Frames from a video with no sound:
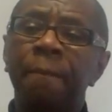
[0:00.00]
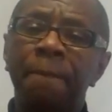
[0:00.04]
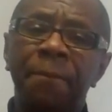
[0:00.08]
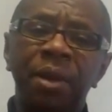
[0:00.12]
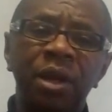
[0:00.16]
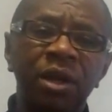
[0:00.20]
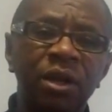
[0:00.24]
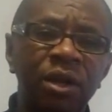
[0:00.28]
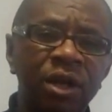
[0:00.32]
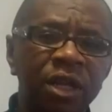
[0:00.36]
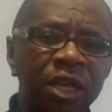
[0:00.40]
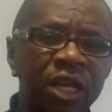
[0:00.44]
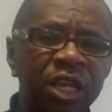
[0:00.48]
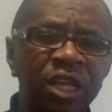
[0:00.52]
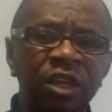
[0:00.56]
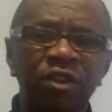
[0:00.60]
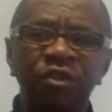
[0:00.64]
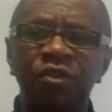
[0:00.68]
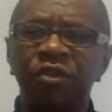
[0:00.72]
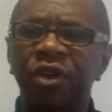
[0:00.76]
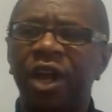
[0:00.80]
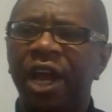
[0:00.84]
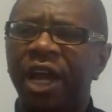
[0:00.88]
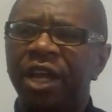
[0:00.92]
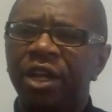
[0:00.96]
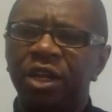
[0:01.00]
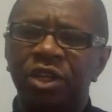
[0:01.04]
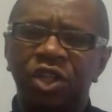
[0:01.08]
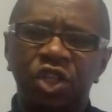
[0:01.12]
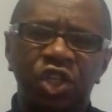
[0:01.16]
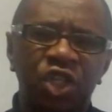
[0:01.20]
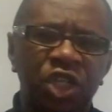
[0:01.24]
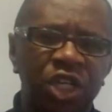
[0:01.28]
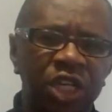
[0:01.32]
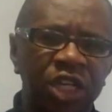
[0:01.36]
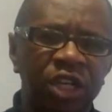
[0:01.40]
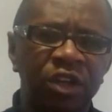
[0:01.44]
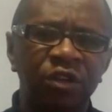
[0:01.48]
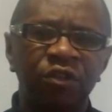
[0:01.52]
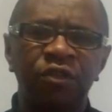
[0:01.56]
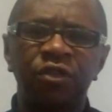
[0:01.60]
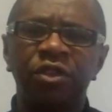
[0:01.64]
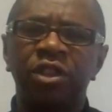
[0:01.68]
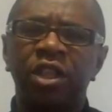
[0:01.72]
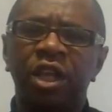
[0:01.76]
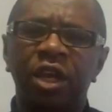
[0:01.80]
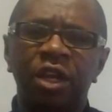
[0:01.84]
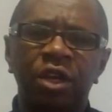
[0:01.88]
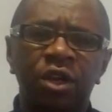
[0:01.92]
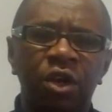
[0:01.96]
believe and achieve
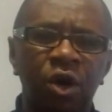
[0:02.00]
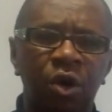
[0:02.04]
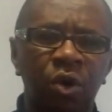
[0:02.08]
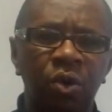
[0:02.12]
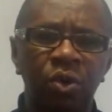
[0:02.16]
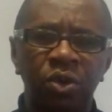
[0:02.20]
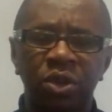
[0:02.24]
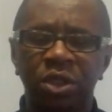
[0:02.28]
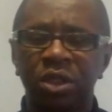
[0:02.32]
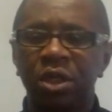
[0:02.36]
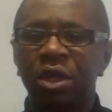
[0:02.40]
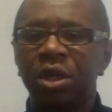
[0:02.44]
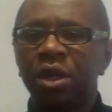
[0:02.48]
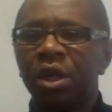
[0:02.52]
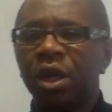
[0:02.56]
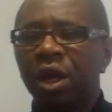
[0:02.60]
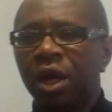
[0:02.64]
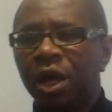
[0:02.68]
their goals.